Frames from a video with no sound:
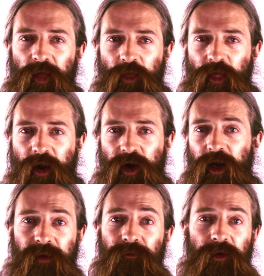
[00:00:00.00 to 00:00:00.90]
that they're in
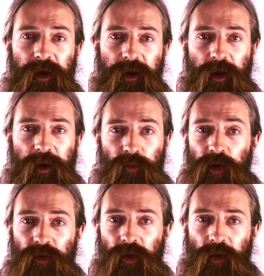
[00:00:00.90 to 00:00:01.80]
an infinite-sized
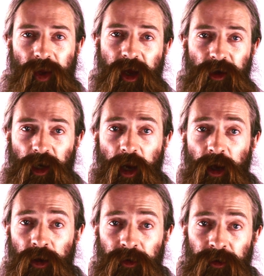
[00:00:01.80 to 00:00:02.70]
wound that they can't
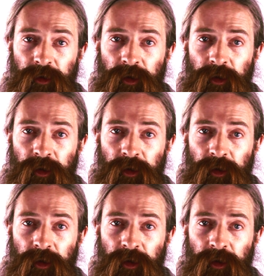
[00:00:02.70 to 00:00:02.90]
close.